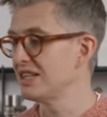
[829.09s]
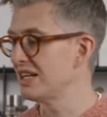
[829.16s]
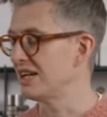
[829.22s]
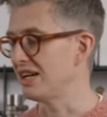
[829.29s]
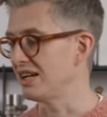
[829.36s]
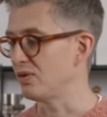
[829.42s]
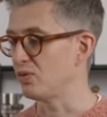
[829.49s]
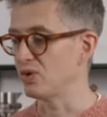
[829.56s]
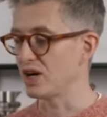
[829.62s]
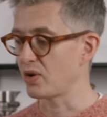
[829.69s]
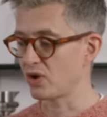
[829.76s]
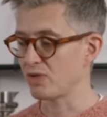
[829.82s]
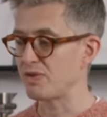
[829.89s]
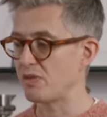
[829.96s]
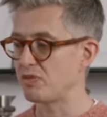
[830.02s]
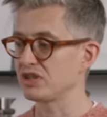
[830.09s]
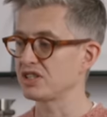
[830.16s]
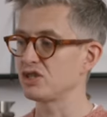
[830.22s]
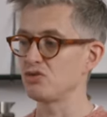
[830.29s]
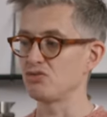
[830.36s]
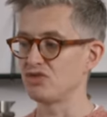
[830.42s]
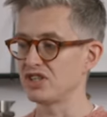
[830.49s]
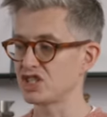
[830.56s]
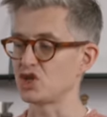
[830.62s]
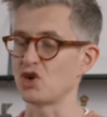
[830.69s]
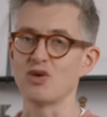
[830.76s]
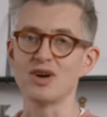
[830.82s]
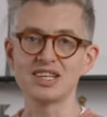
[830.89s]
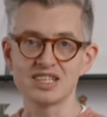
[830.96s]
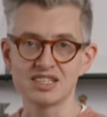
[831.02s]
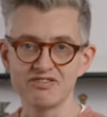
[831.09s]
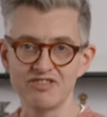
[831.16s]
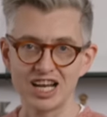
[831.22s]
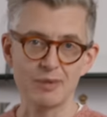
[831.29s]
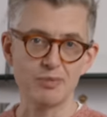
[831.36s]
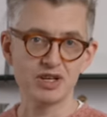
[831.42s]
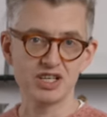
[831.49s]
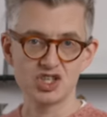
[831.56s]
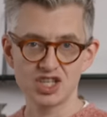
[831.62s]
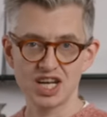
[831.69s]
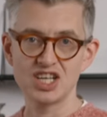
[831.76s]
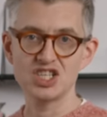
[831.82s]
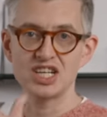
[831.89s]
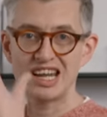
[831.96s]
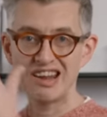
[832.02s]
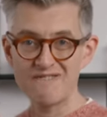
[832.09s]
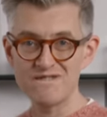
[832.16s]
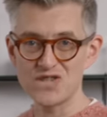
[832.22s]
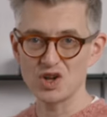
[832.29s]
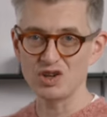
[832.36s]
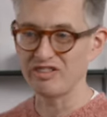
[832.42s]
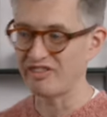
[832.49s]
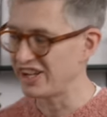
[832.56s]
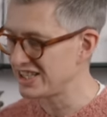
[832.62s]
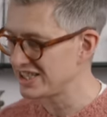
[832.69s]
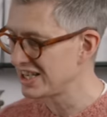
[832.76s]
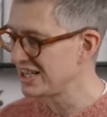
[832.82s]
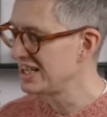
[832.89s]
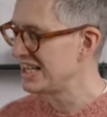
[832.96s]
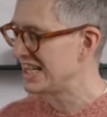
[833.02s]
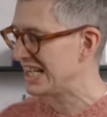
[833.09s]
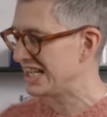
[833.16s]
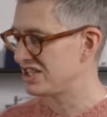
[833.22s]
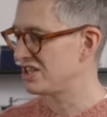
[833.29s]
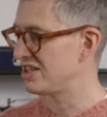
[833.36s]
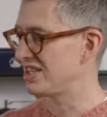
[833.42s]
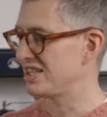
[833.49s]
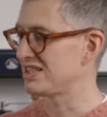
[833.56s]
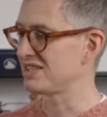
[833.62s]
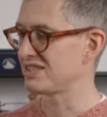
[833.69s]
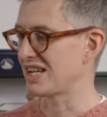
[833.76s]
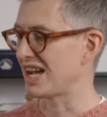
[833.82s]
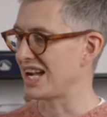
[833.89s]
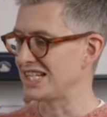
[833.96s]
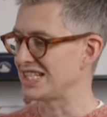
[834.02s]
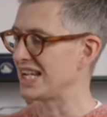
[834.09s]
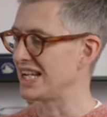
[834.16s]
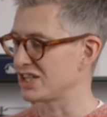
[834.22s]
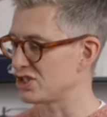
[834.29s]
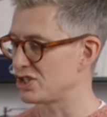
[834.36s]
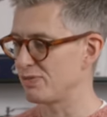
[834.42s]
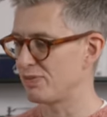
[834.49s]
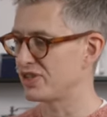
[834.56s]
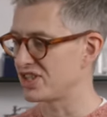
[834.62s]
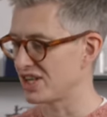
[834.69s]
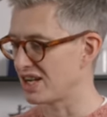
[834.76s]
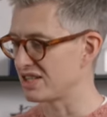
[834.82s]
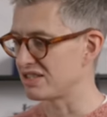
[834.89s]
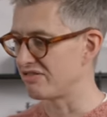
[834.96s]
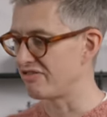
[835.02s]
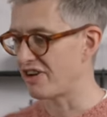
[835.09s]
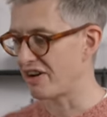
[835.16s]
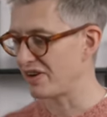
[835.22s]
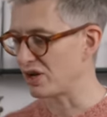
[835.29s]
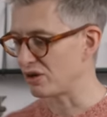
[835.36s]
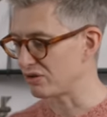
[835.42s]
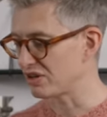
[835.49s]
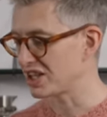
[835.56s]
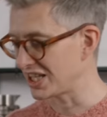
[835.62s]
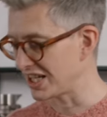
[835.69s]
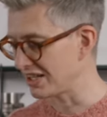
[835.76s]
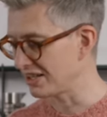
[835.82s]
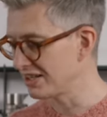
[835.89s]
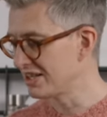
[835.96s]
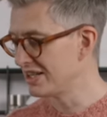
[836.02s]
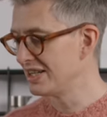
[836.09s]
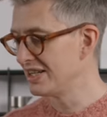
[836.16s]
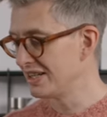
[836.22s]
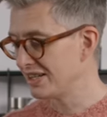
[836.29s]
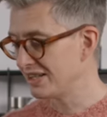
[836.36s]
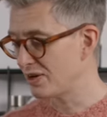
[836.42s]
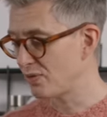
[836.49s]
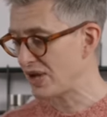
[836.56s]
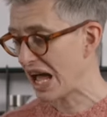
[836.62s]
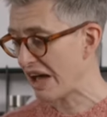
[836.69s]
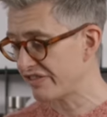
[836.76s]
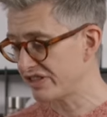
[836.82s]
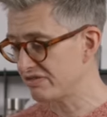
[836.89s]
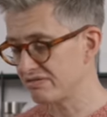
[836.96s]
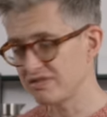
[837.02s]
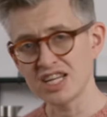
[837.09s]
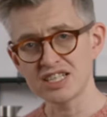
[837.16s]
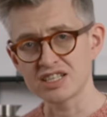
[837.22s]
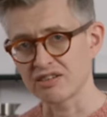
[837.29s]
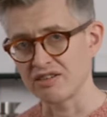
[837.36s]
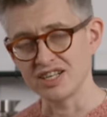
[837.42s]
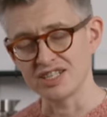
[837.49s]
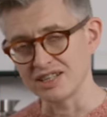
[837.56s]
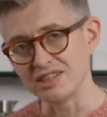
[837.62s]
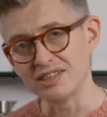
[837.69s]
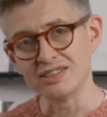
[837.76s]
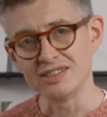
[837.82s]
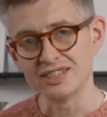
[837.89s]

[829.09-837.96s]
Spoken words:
work with people to restore it, develop it, change it, evolve it into this high-tech, supercharged, very old thing that we haven't desecrated,